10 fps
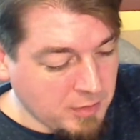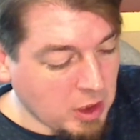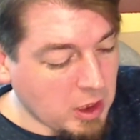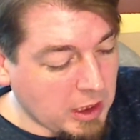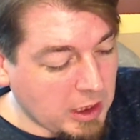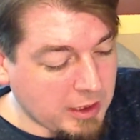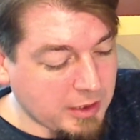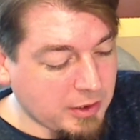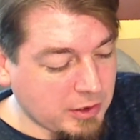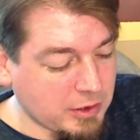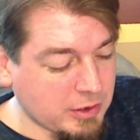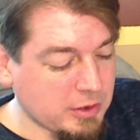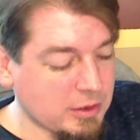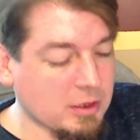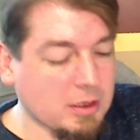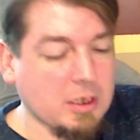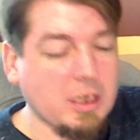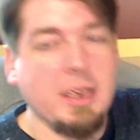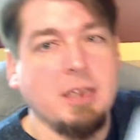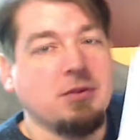I
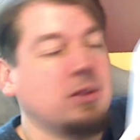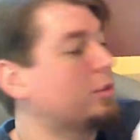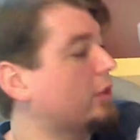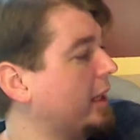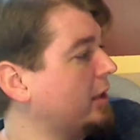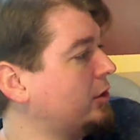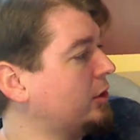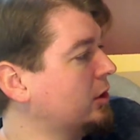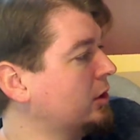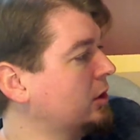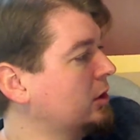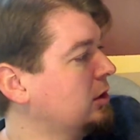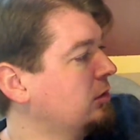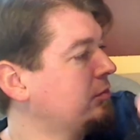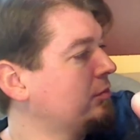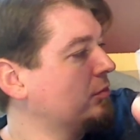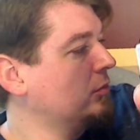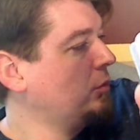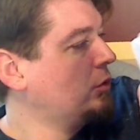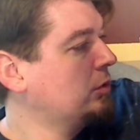have this case.
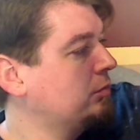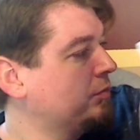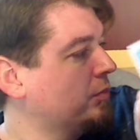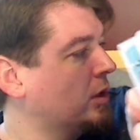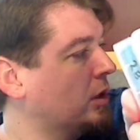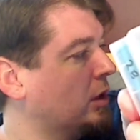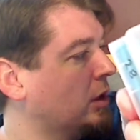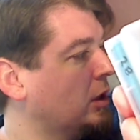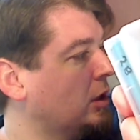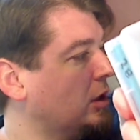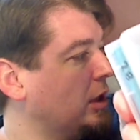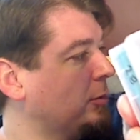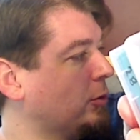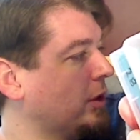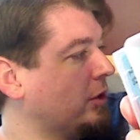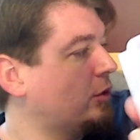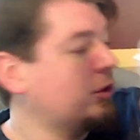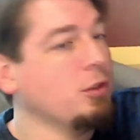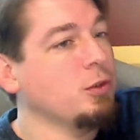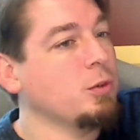Oops, labeled as
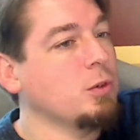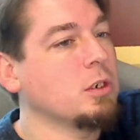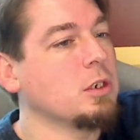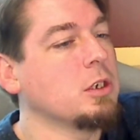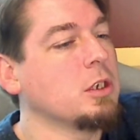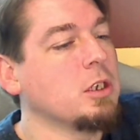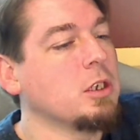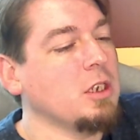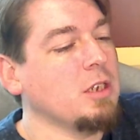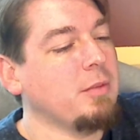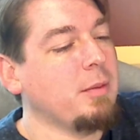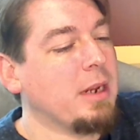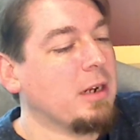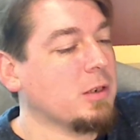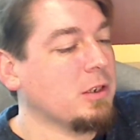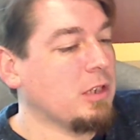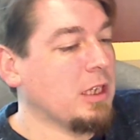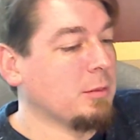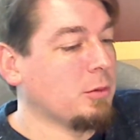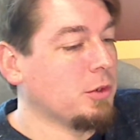2. And my battery is
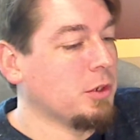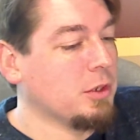labeled